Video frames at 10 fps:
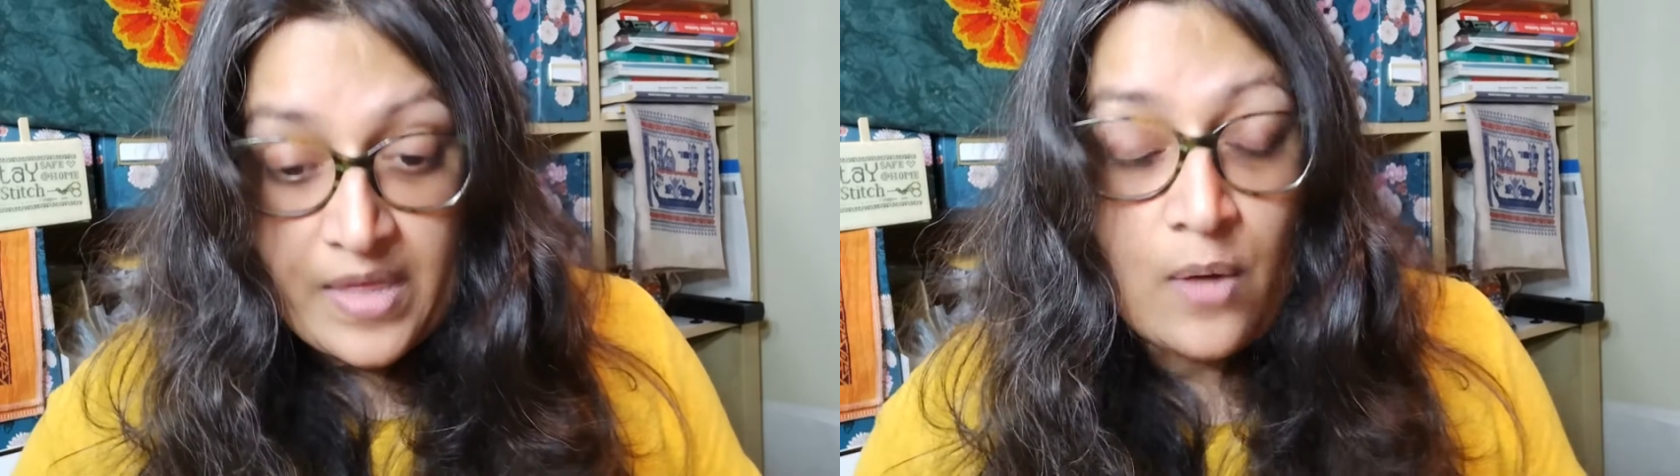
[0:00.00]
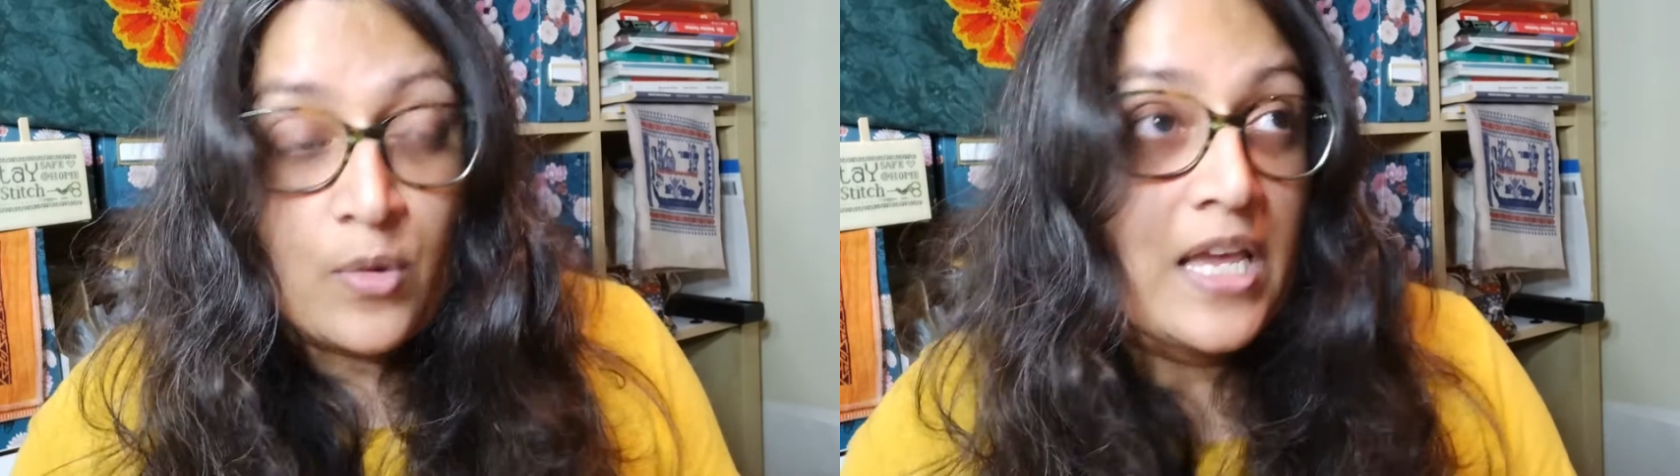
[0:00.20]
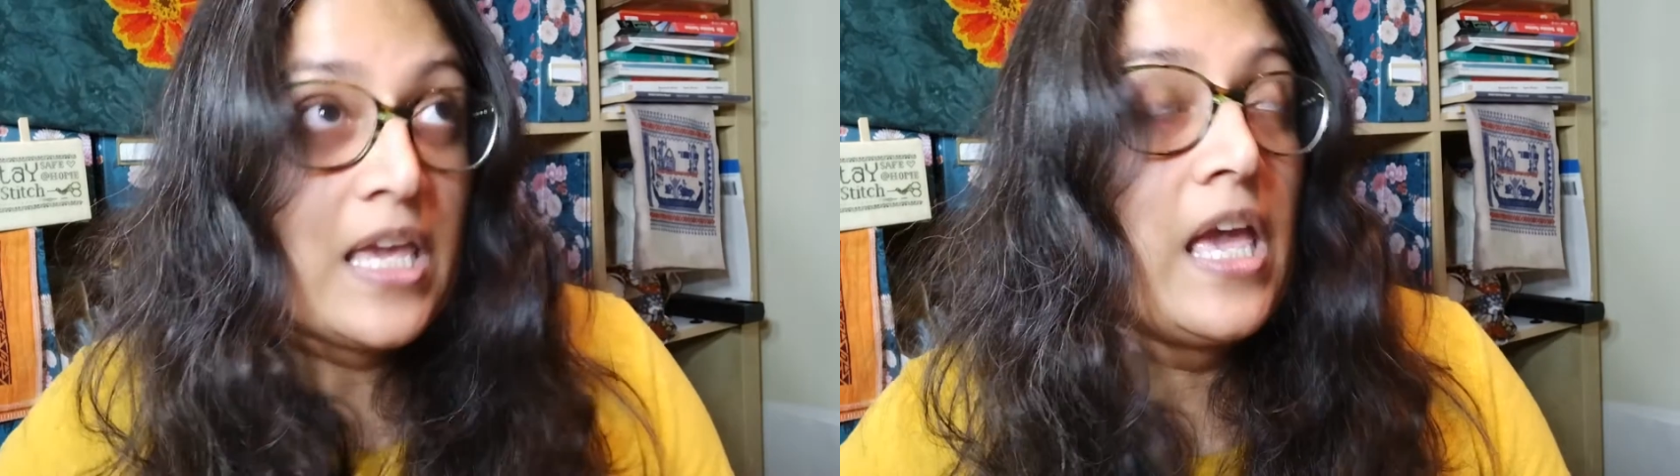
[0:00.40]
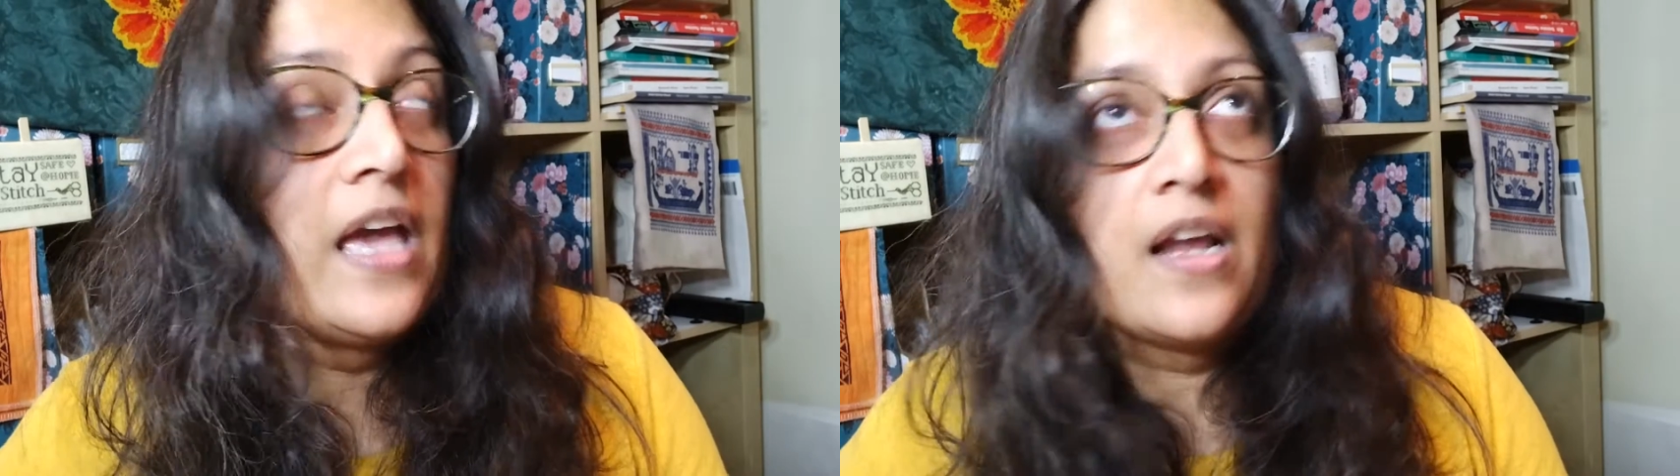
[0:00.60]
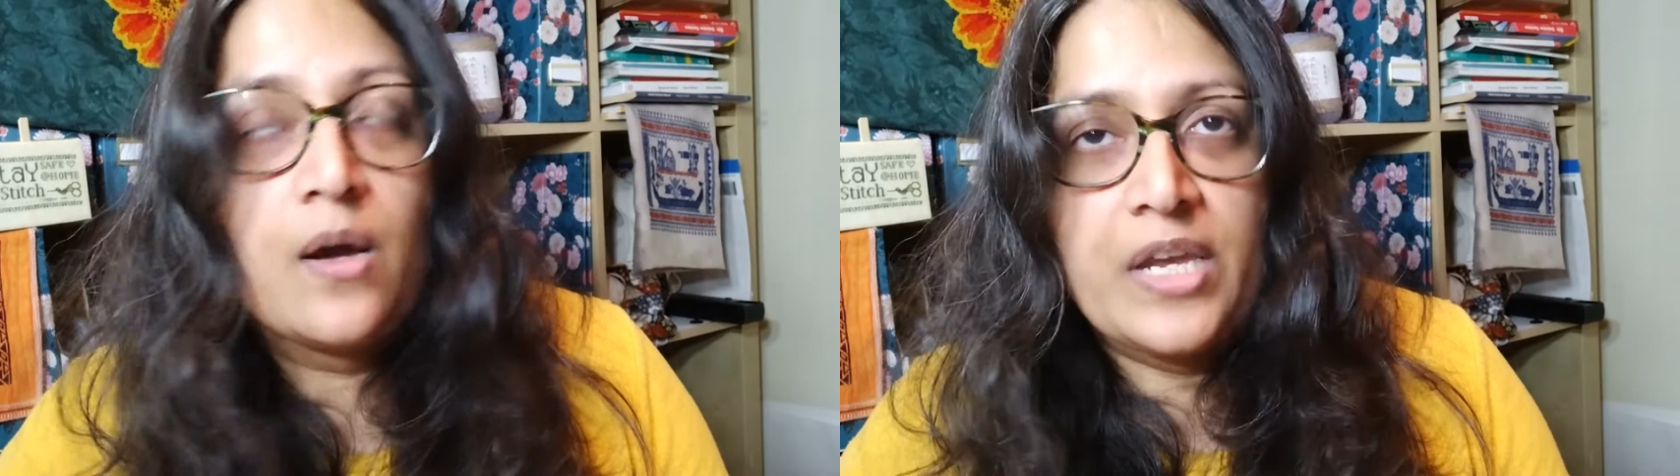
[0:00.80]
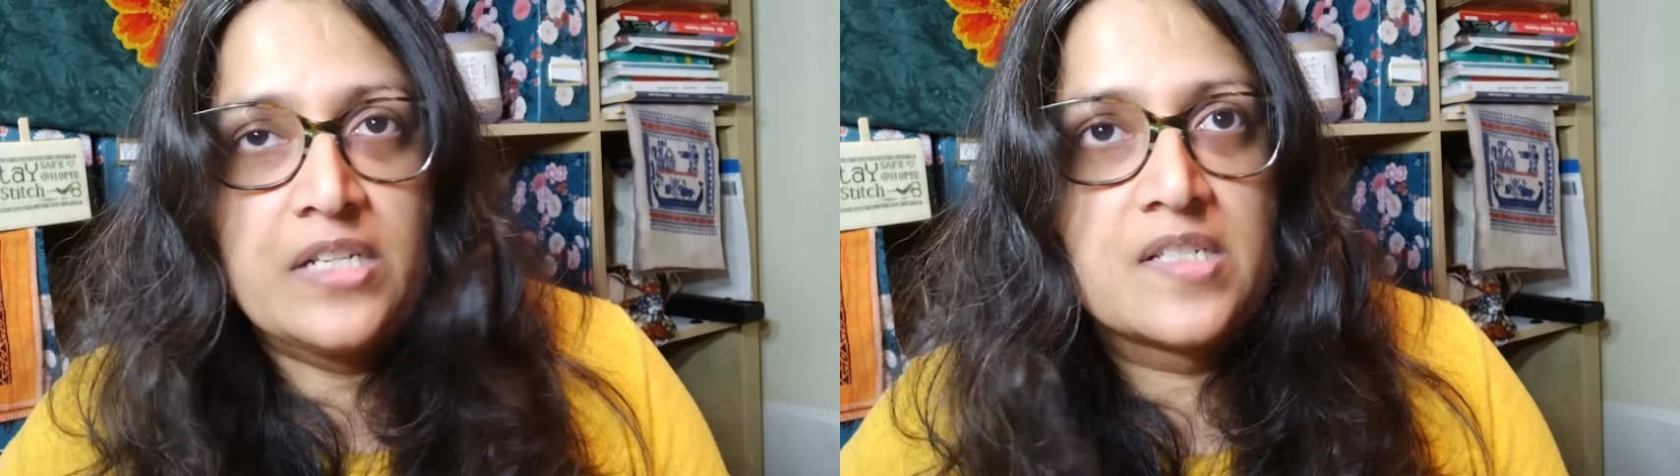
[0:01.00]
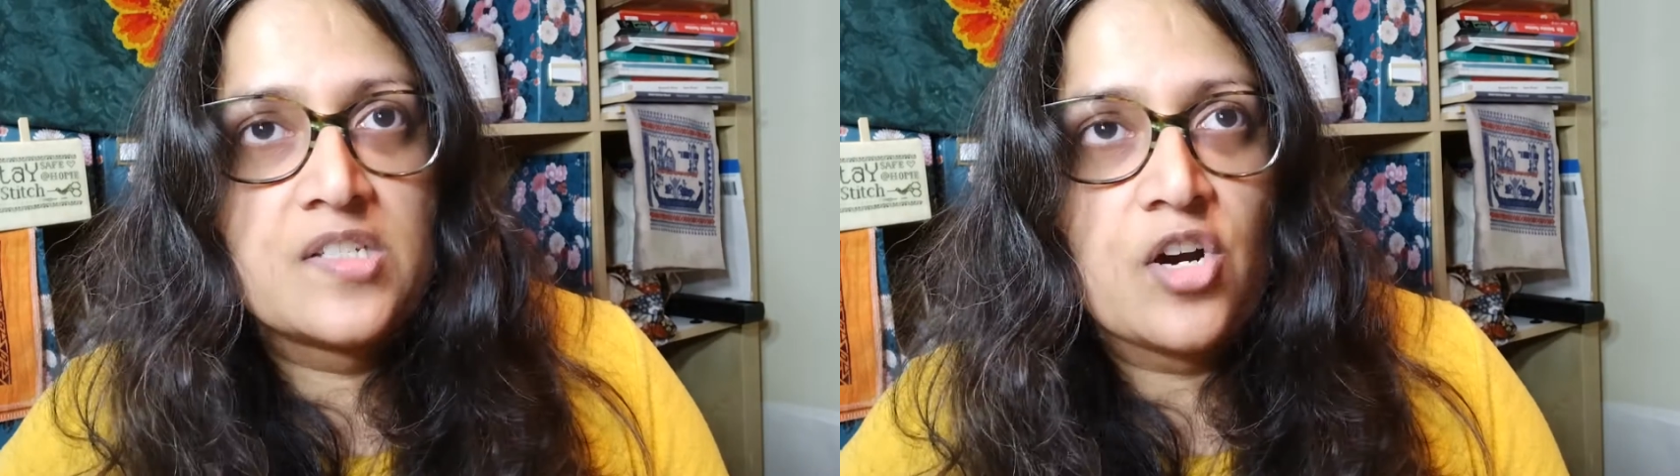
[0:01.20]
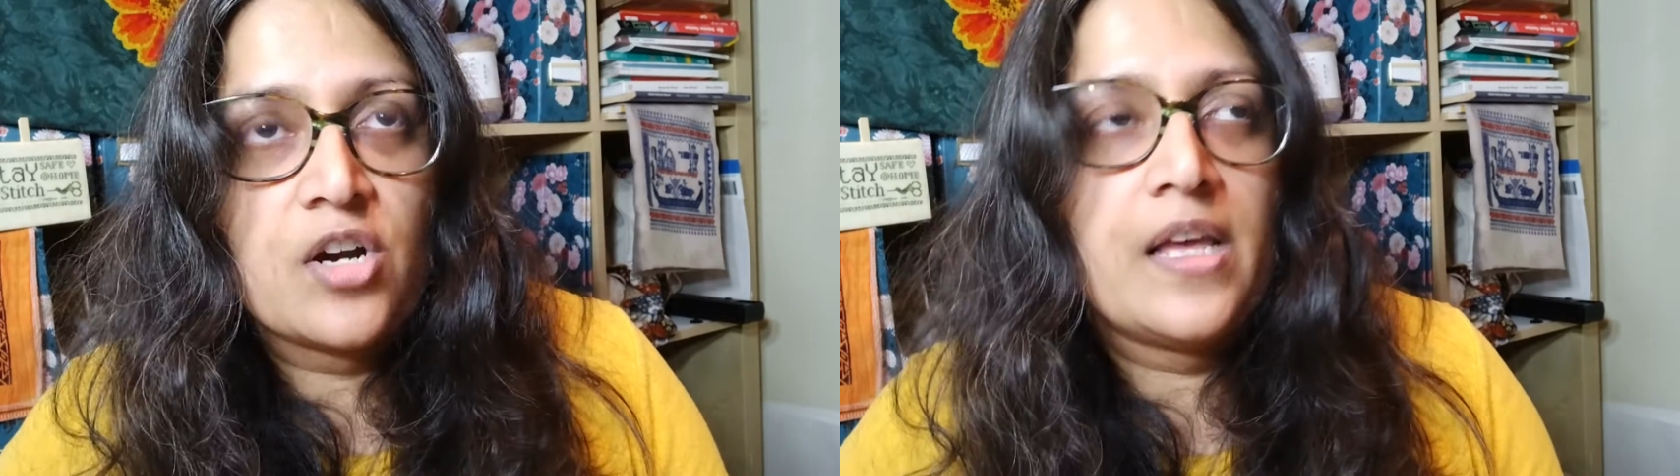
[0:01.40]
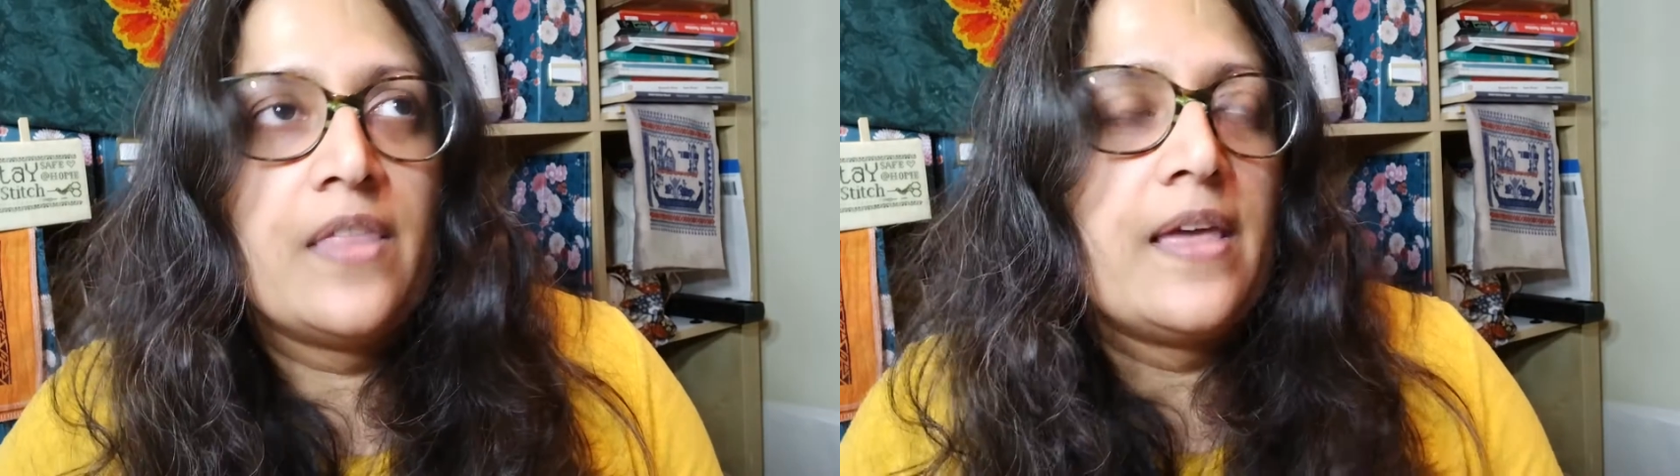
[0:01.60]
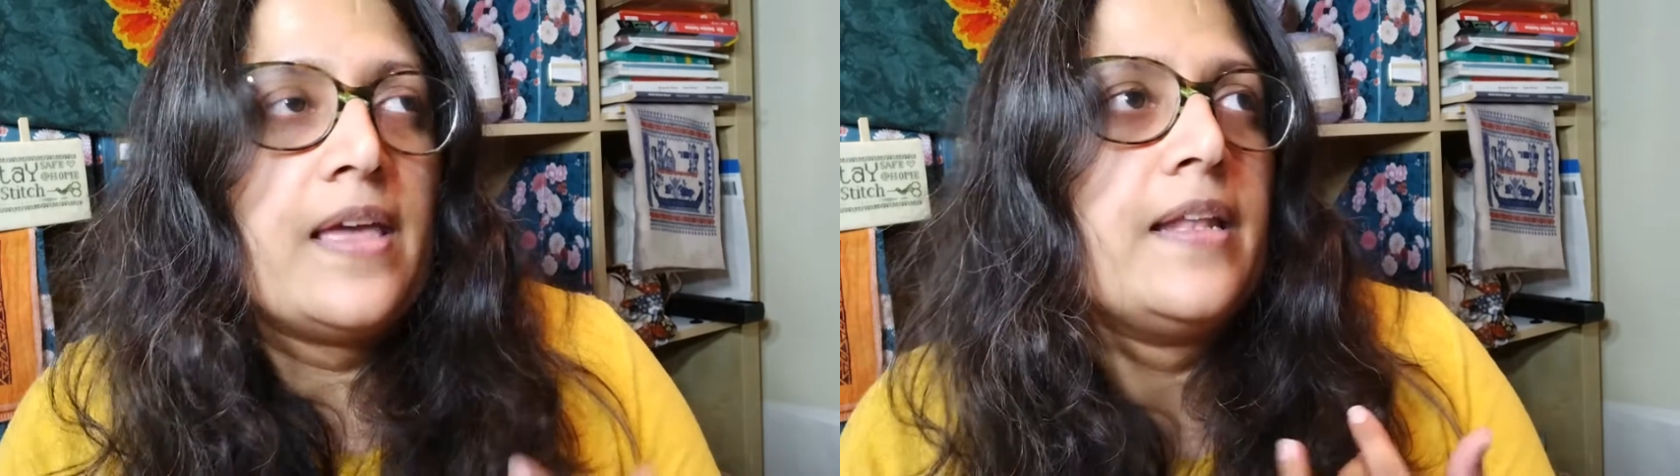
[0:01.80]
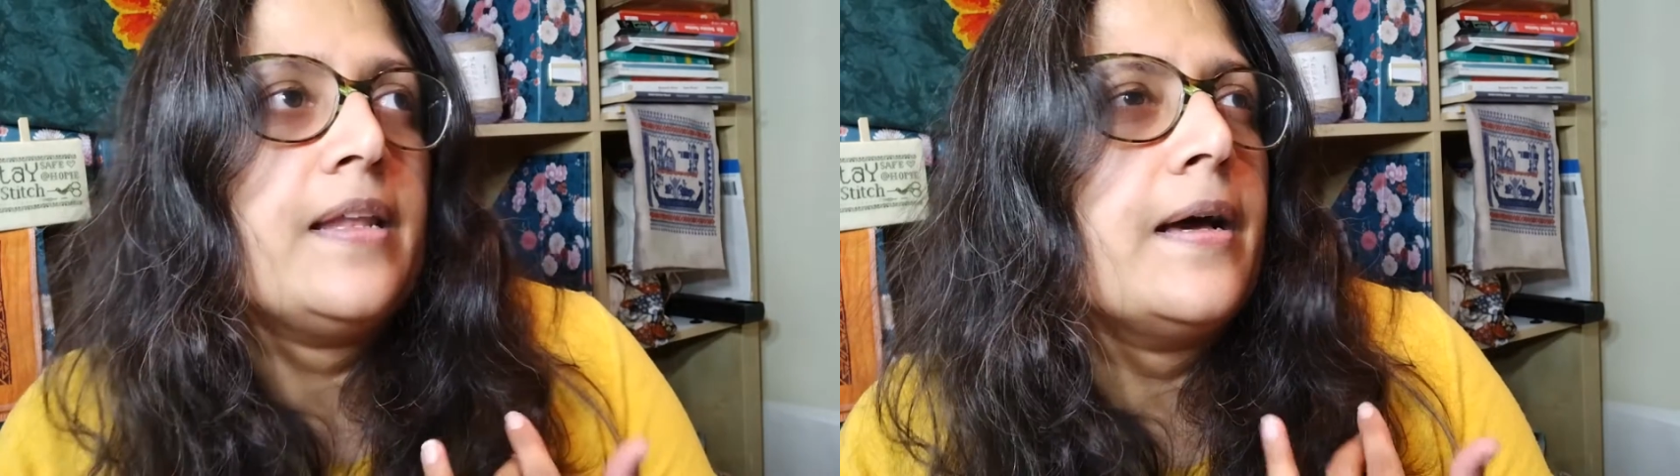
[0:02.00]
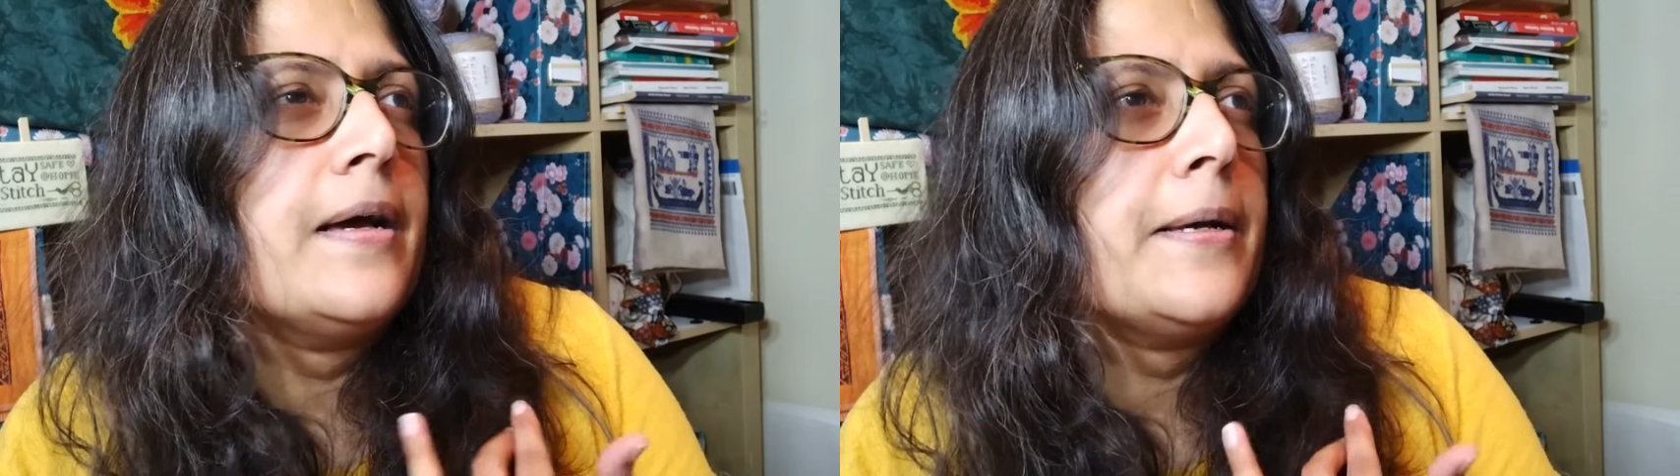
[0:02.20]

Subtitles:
that one I cannot wait to start. And then